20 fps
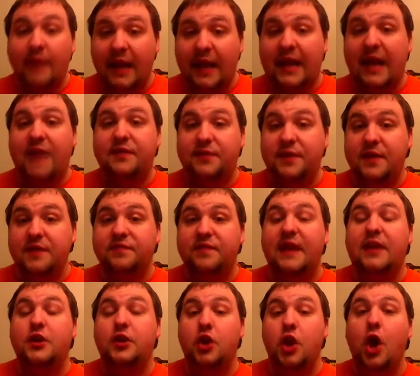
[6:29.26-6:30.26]
and I think
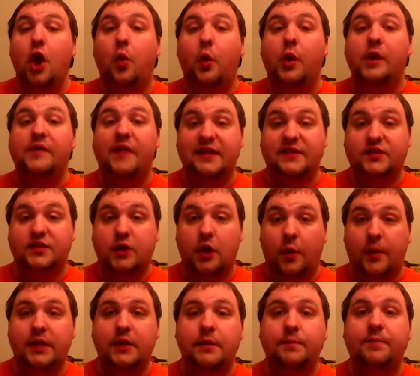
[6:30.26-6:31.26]
they know where that's
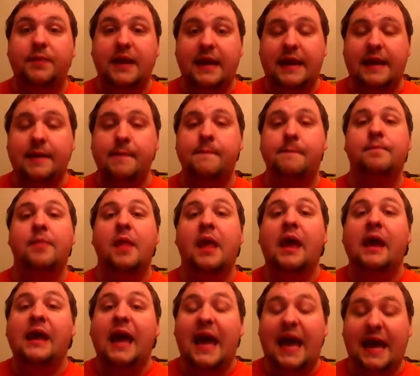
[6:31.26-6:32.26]
going to be,
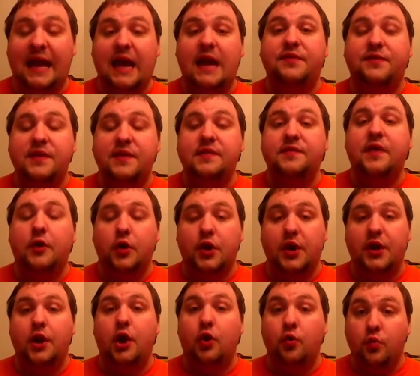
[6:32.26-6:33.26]
and I think they're
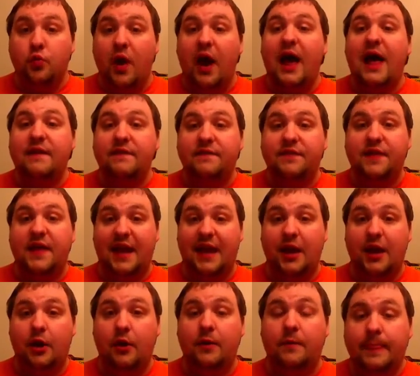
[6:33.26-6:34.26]
going to arrive
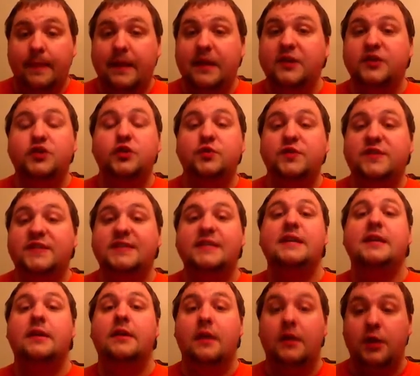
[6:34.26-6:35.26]
there because you
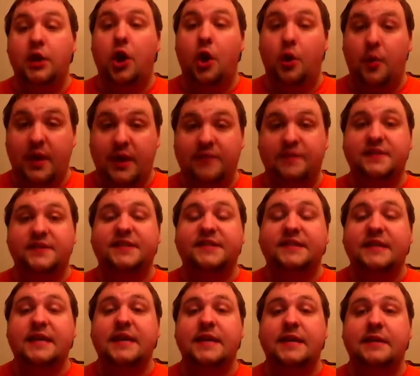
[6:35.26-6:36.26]
see you know in the
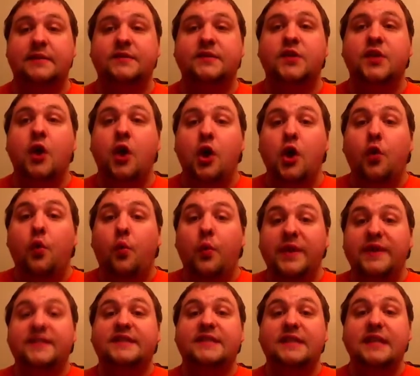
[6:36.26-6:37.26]
scenes
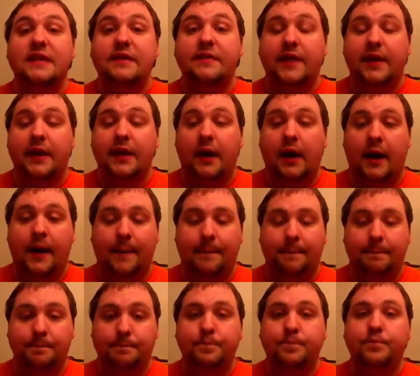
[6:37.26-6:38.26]
we see that
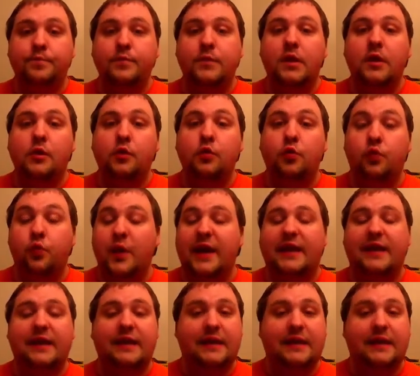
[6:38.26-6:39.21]
um, Rick